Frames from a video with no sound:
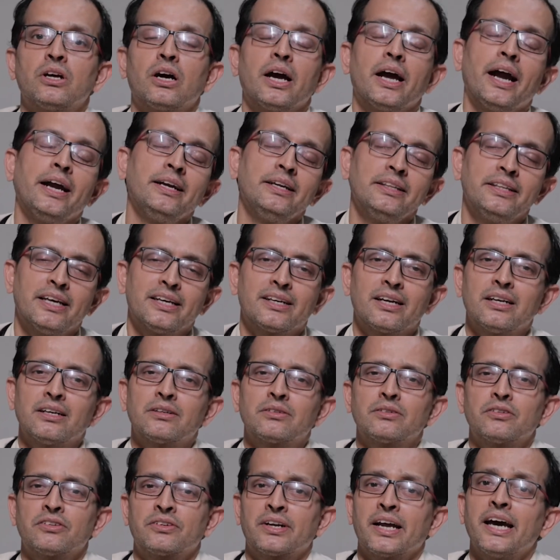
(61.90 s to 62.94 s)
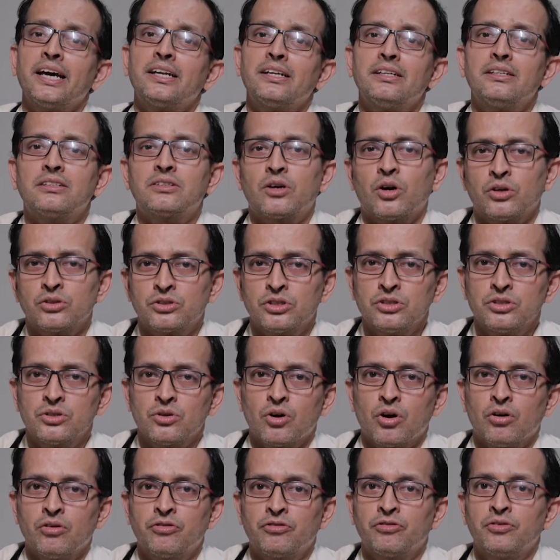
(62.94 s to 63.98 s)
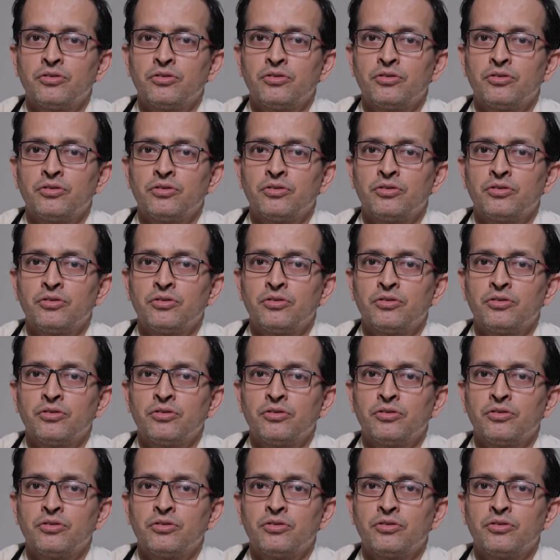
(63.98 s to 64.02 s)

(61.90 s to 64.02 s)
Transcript: And there are rarer causes of